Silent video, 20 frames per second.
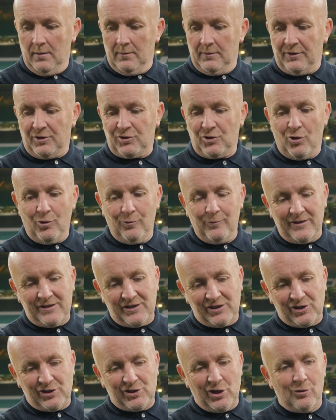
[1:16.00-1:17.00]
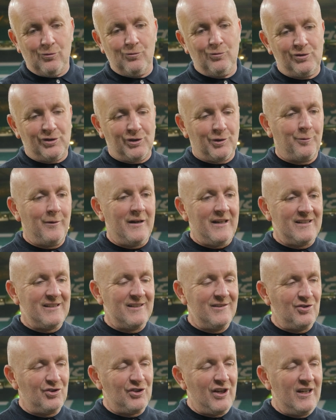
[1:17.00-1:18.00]
there's always subtle tweaks
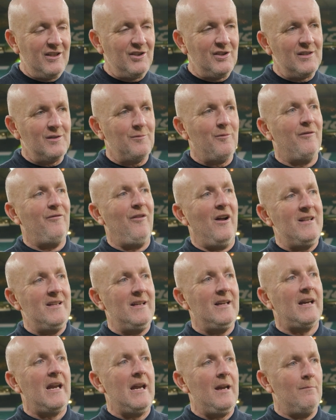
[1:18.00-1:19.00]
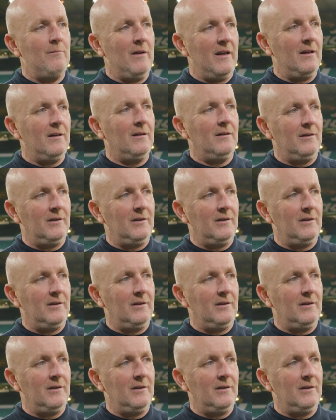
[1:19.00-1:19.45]
and changes within the game that